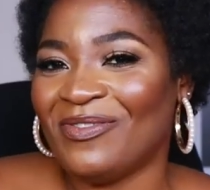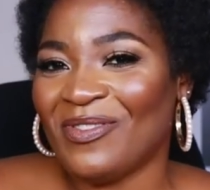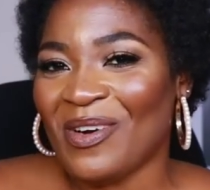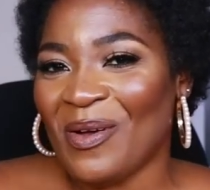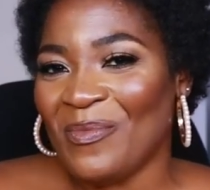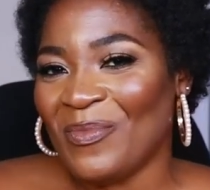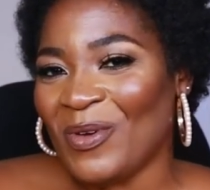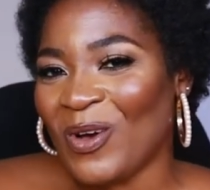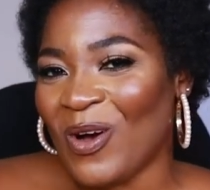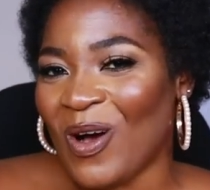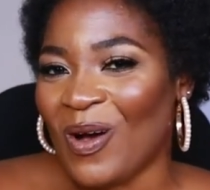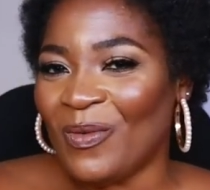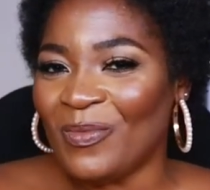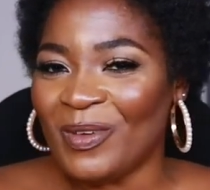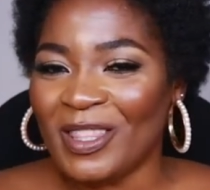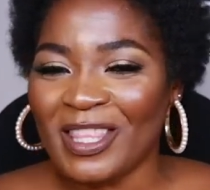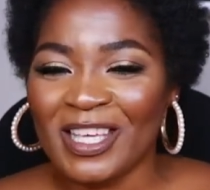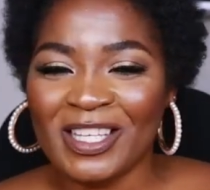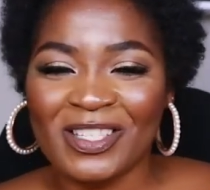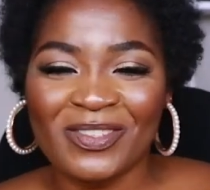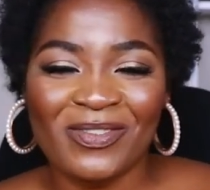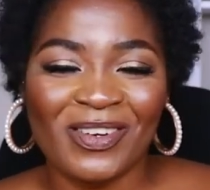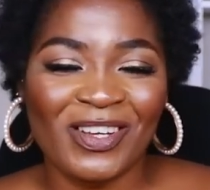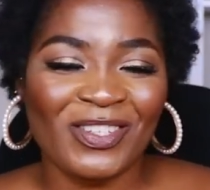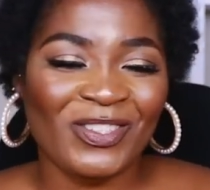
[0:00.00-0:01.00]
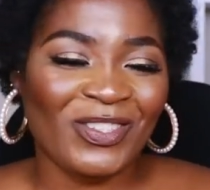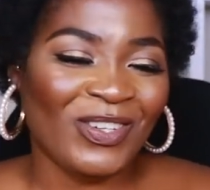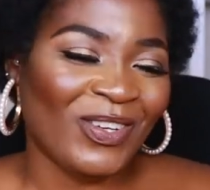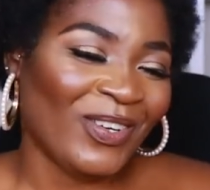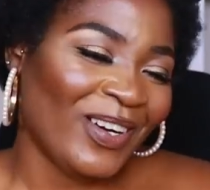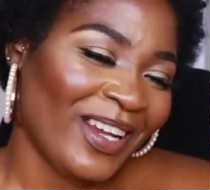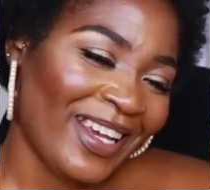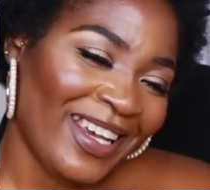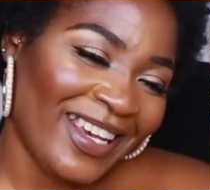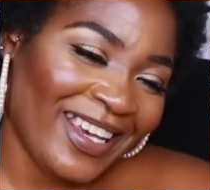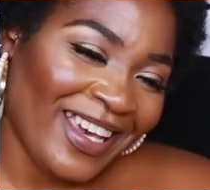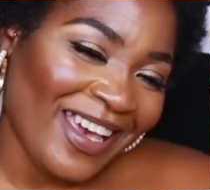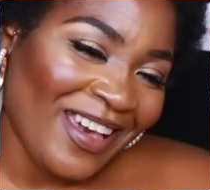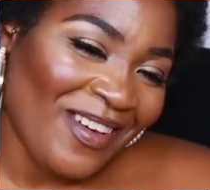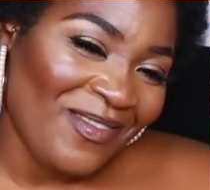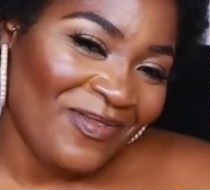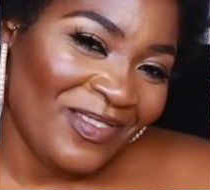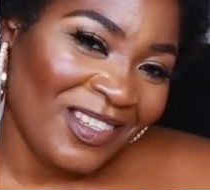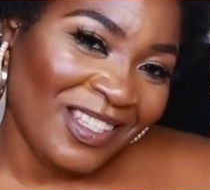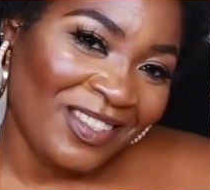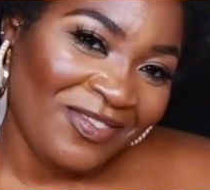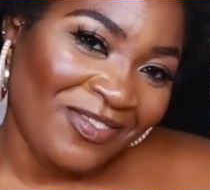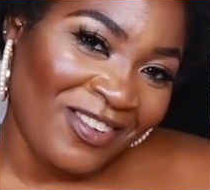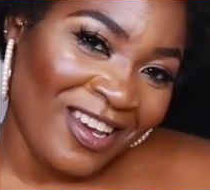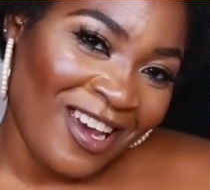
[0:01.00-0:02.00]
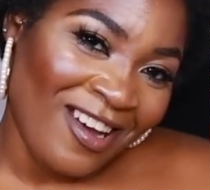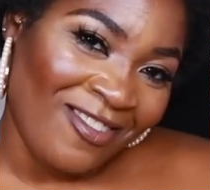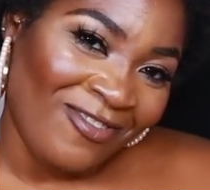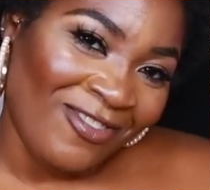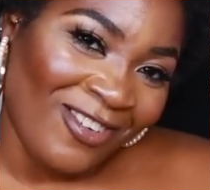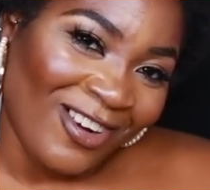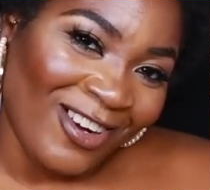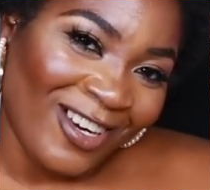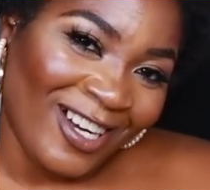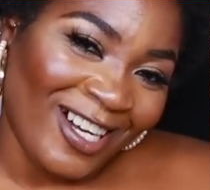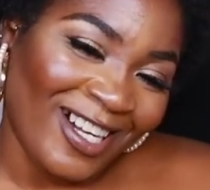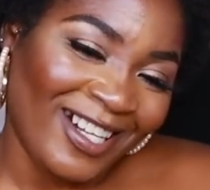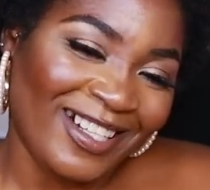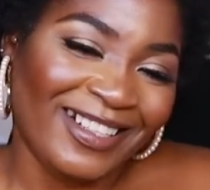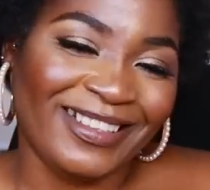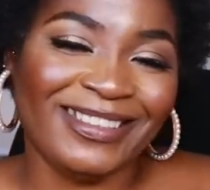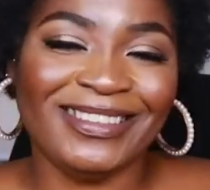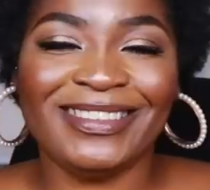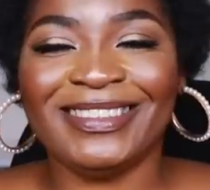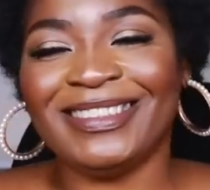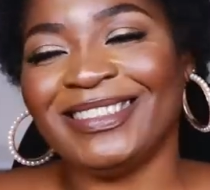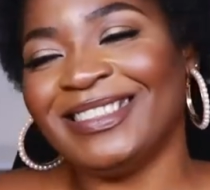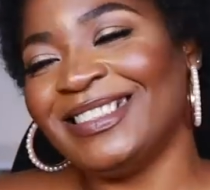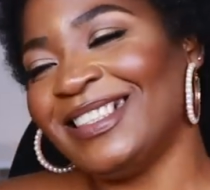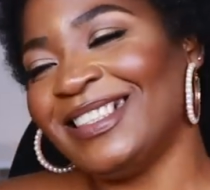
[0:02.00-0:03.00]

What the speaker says: From your Owamie Ninja Fashion, aka Miss Pia Foco,